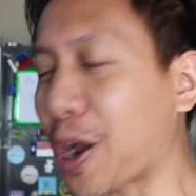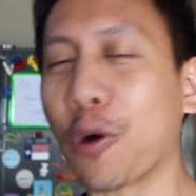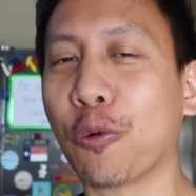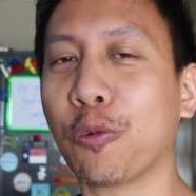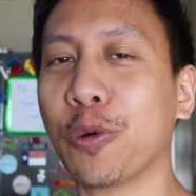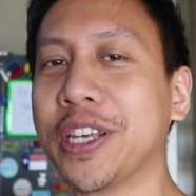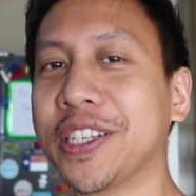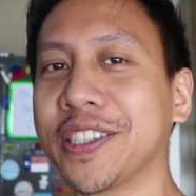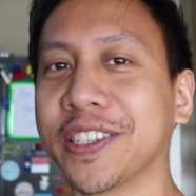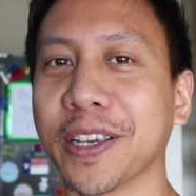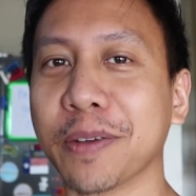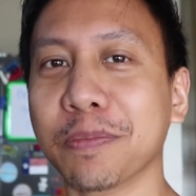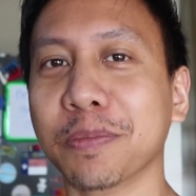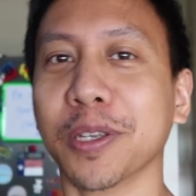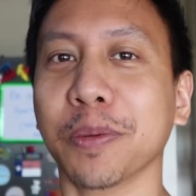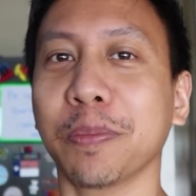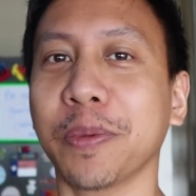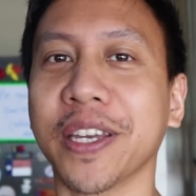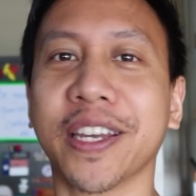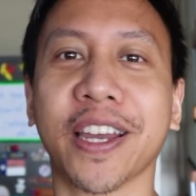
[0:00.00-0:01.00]
we
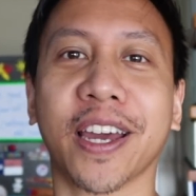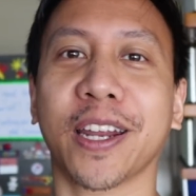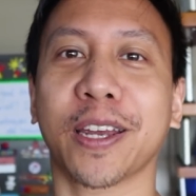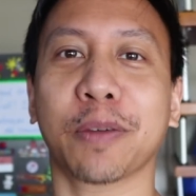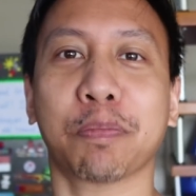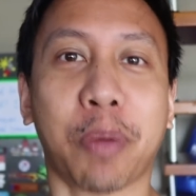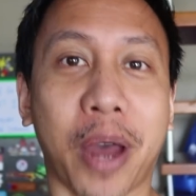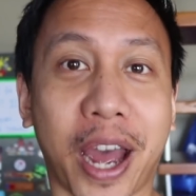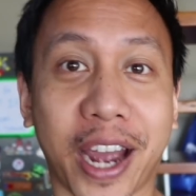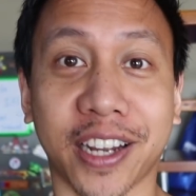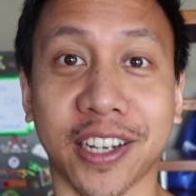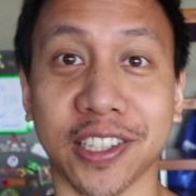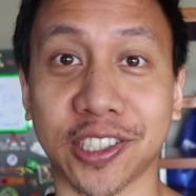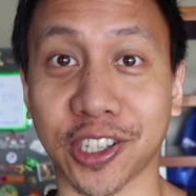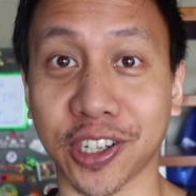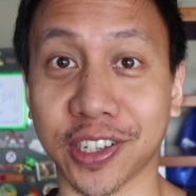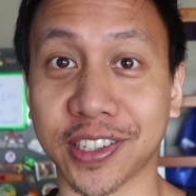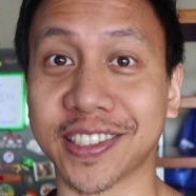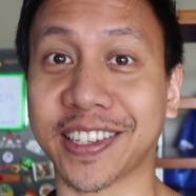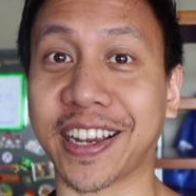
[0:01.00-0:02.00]
seemed to be getting
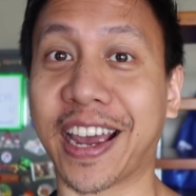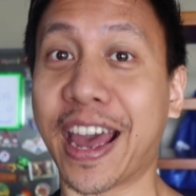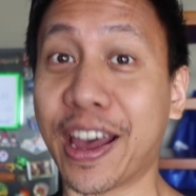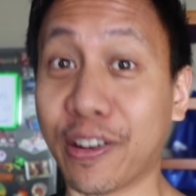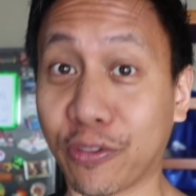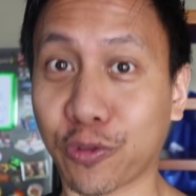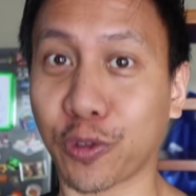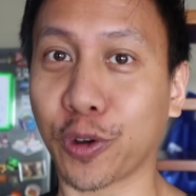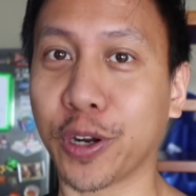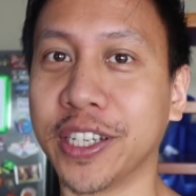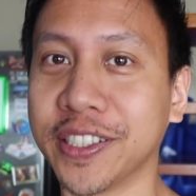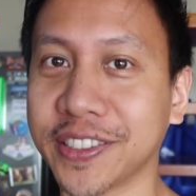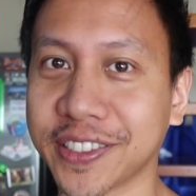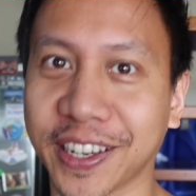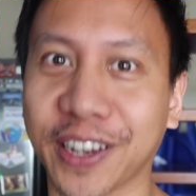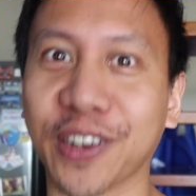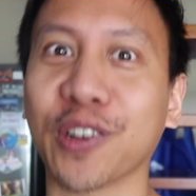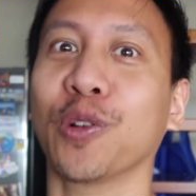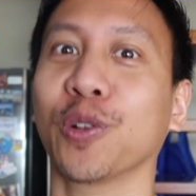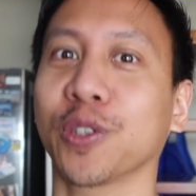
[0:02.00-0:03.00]
packages every
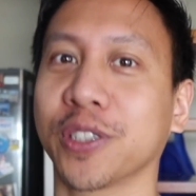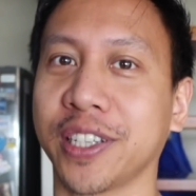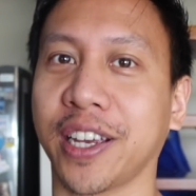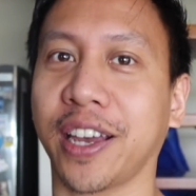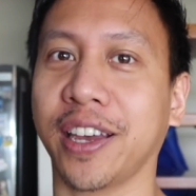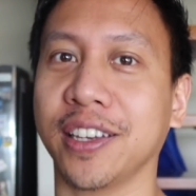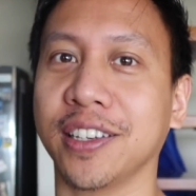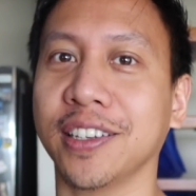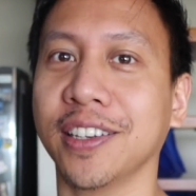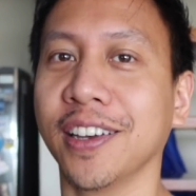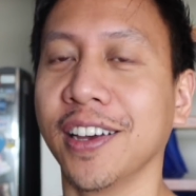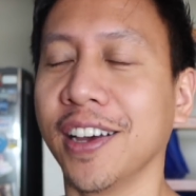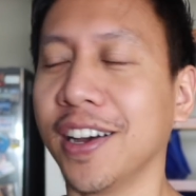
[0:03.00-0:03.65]
single day.